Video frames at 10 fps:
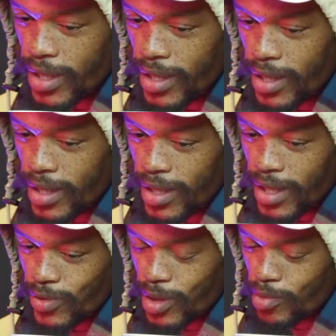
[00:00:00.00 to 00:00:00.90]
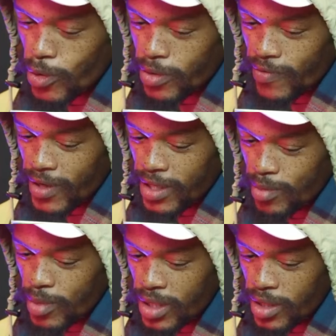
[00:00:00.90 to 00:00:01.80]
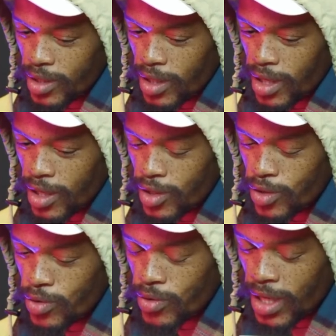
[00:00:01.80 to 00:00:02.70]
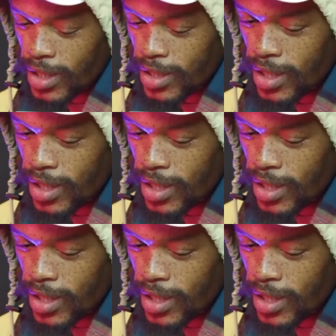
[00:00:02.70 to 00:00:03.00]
that's what motivated me to do that.